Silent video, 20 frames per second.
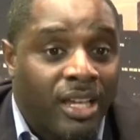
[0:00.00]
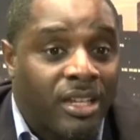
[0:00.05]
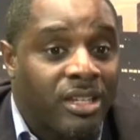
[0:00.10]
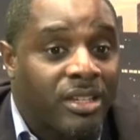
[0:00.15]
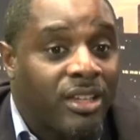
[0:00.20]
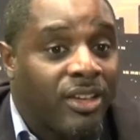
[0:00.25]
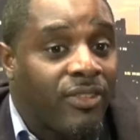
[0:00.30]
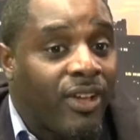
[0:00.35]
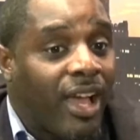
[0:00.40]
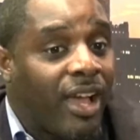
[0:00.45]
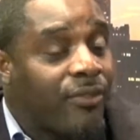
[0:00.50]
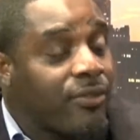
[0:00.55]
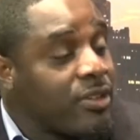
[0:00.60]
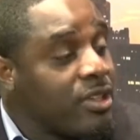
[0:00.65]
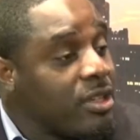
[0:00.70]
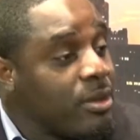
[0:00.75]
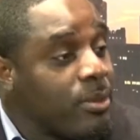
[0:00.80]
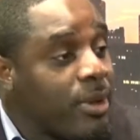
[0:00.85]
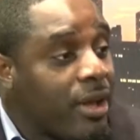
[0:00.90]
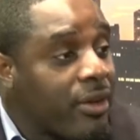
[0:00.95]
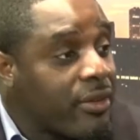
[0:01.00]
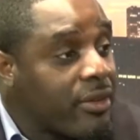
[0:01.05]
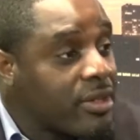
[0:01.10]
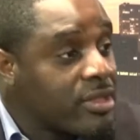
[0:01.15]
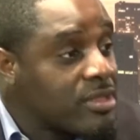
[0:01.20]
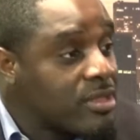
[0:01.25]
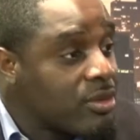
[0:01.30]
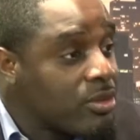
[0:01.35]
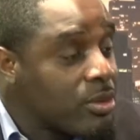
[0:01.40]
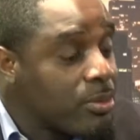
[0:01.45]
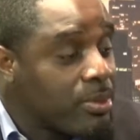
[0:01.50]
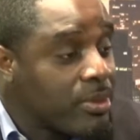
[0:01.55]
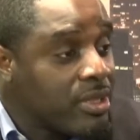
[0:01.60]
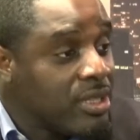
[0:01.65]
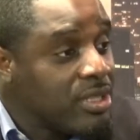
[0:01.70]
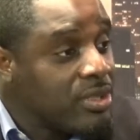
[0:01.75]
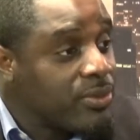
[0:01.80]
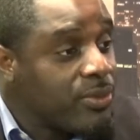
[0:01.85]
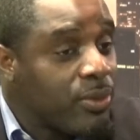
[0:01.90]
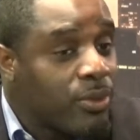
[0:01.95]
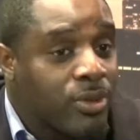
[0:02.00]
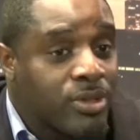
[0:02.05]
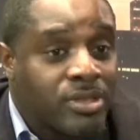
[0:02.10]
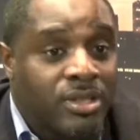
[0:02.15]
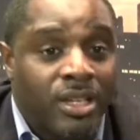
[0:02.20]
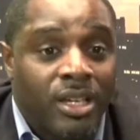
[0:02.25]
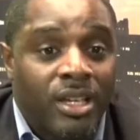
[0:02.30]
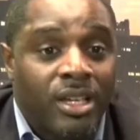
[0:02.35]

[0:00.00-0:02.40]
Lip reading: enough African Americans on the police force,